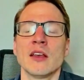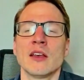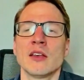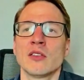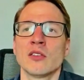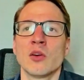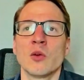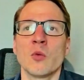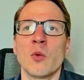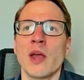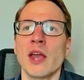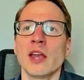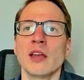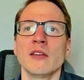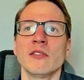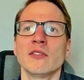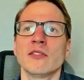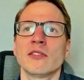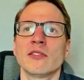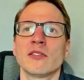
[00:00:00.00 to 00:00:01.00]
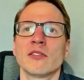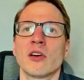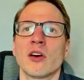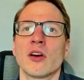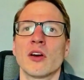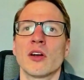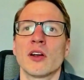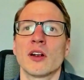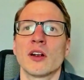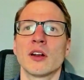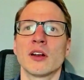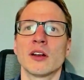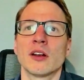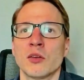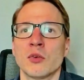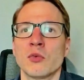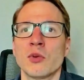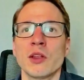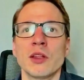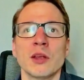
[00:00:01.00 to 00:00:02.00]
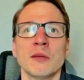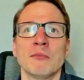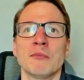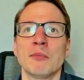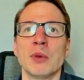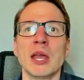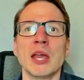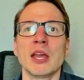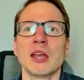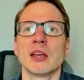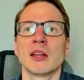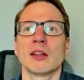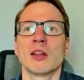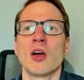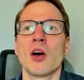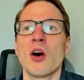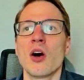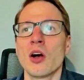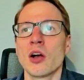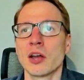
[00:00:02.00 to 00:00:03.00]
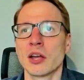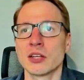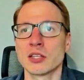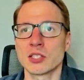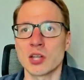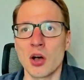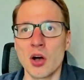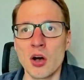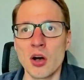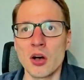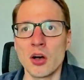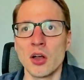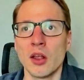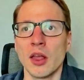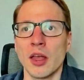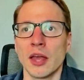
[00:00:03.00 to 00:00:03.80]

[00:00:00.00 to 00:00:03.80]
the waves are really big and long and tall,